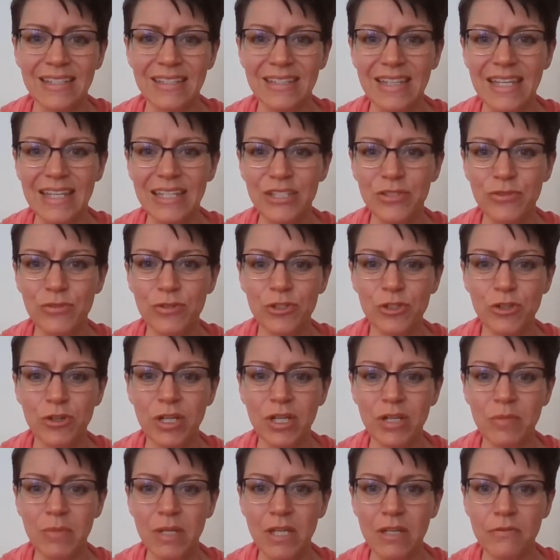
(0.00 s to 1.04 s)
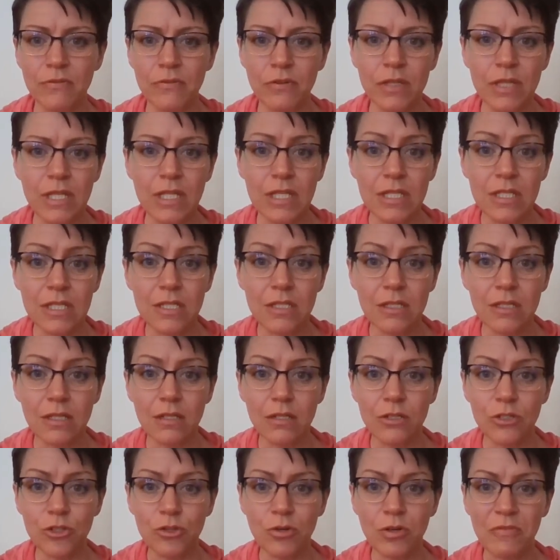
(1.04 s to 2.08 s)
Thanks for joining me for this
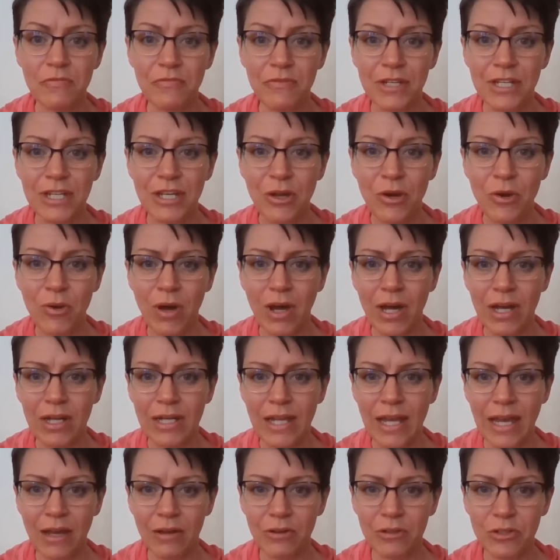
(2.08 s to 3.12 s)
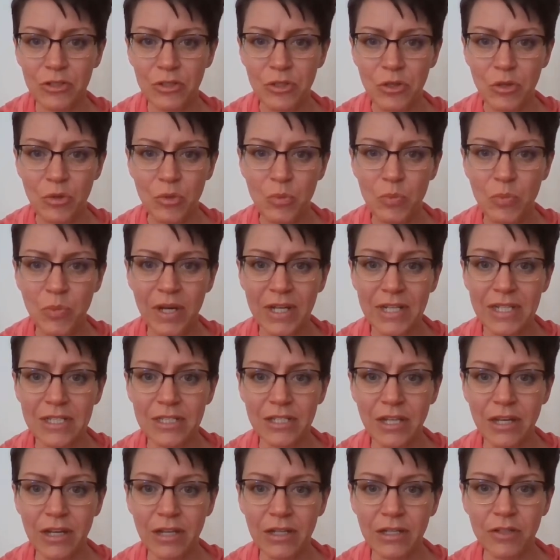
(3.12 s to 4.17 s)
short video on how to do
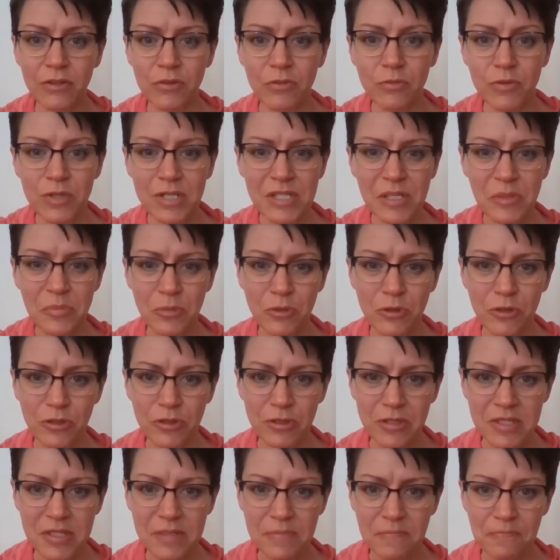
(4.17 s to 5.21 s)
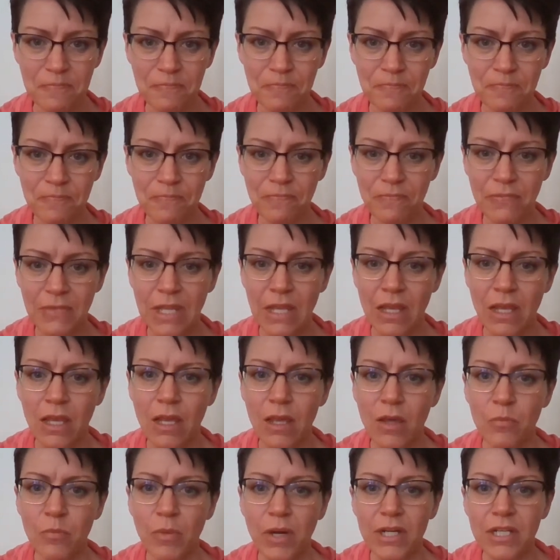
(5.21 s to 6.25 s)
BodyTalk Reciprocals.
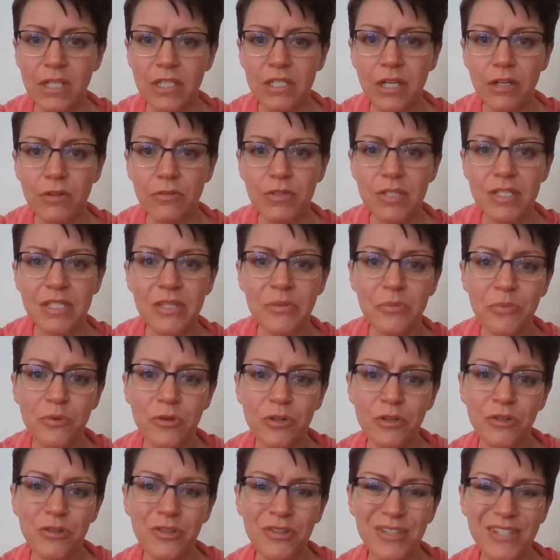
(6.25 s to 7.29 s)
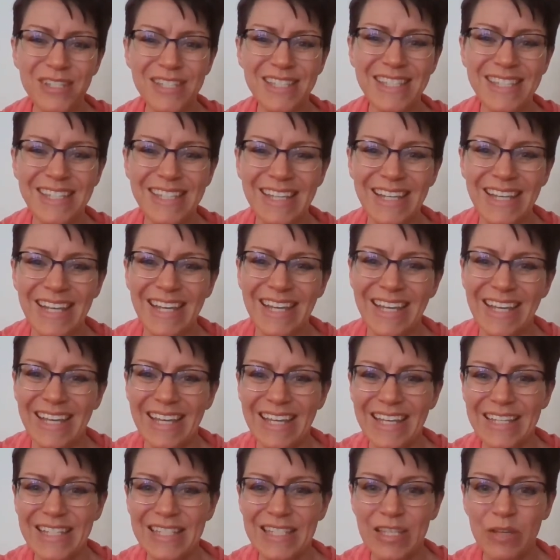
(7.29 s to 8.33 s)
BodyTalk Reciprocals
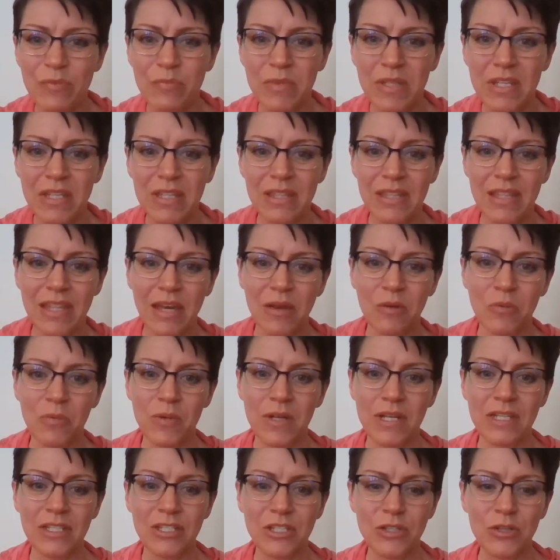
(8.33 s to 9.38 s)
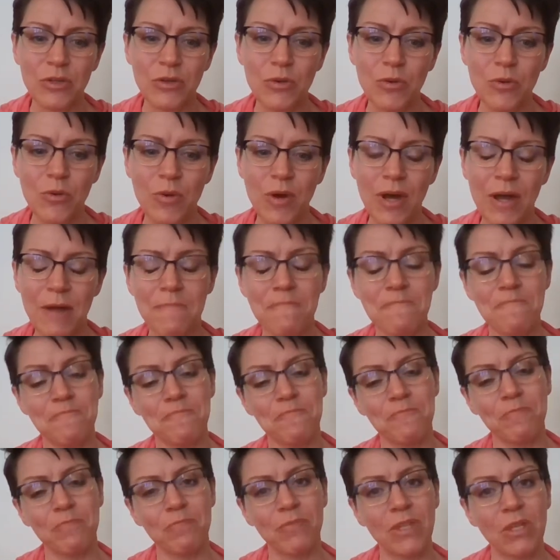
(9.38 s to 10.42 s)
is something that we do
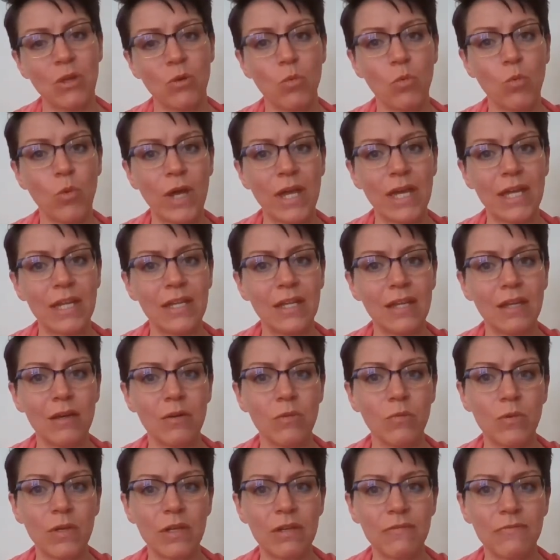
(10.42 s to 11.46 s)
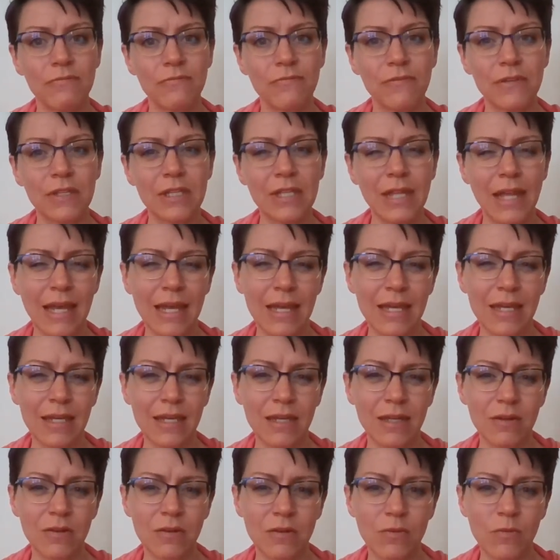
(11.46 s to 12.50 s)
when we feel
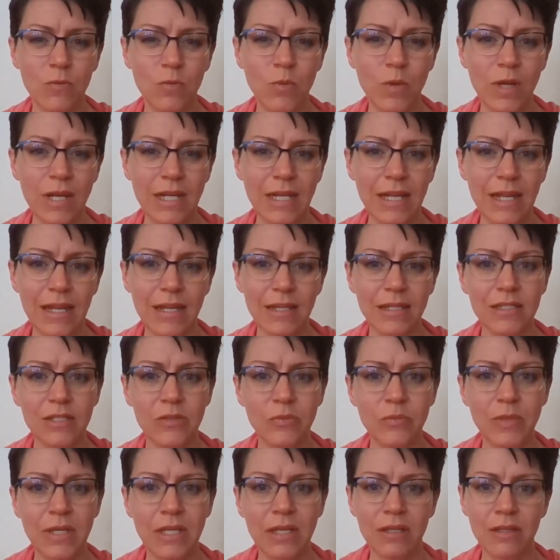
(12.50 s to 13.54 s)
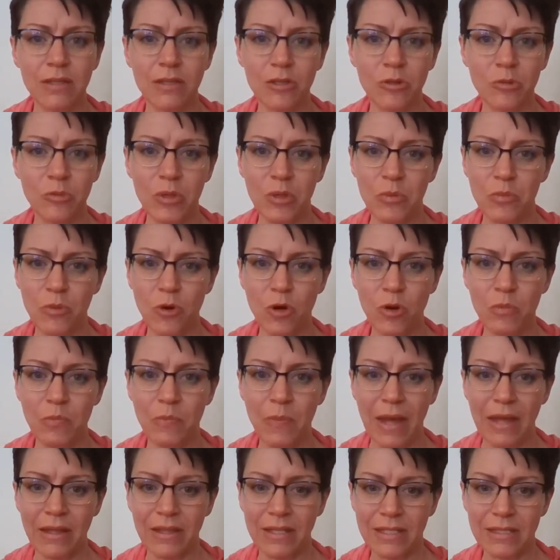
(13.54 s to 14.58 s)
like we need to be a little bit more
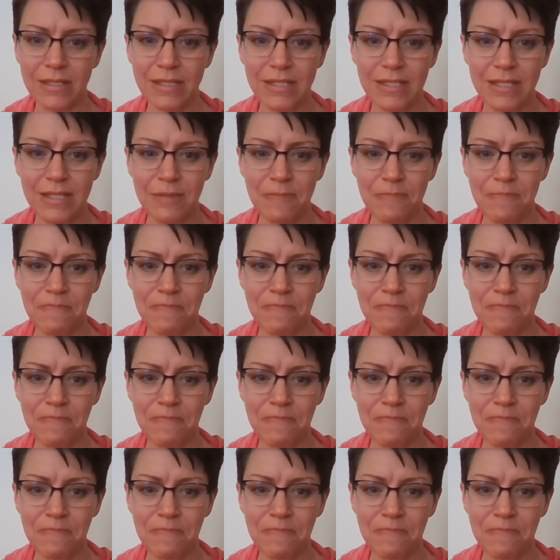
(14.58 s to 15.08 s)
balanced.